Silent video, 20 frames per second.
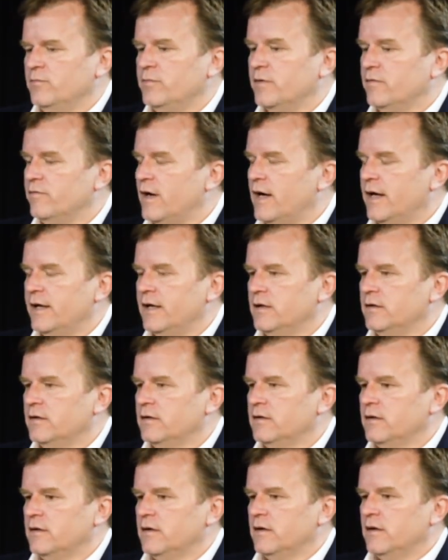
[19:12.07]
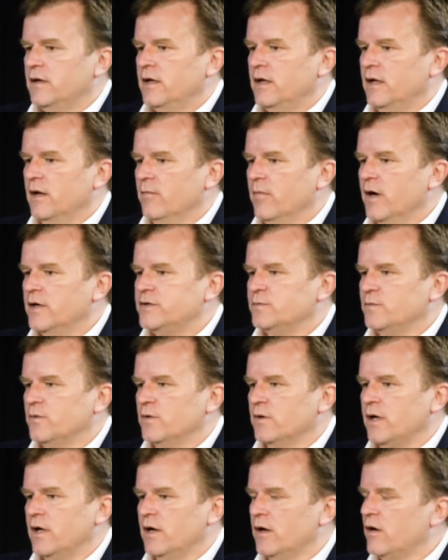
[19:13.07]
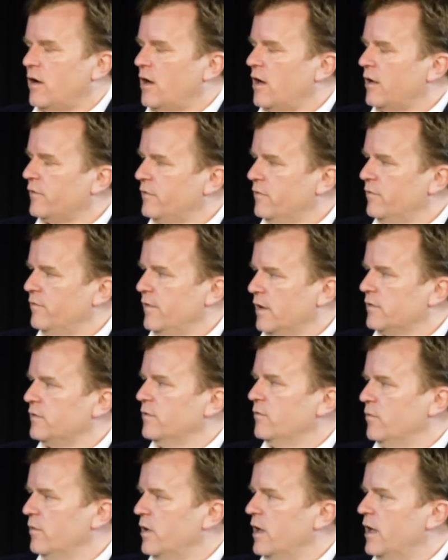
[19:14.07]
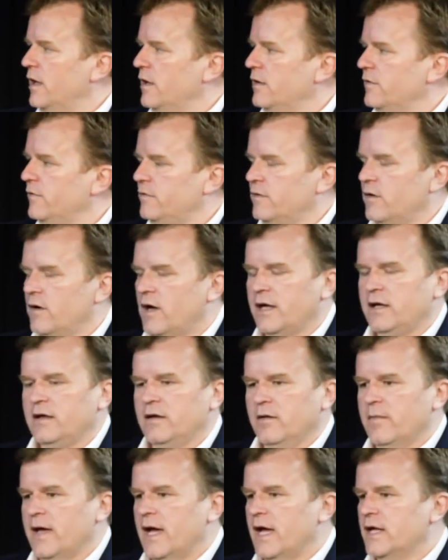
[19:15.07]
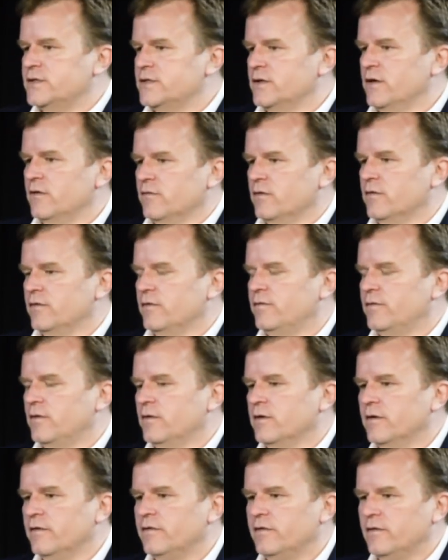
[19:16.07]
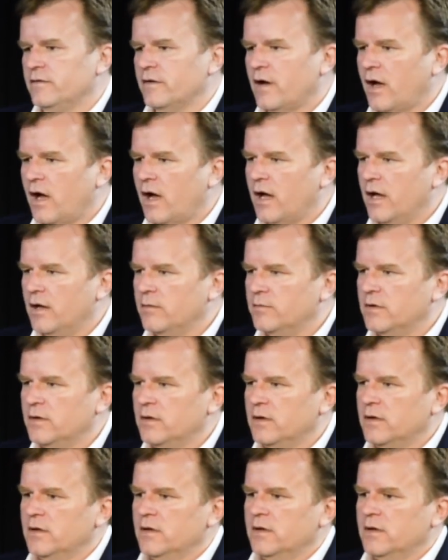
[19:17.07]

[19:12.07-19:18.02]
provide it in a much more kind of cost-effective way. So I can imagine over the fullness of time,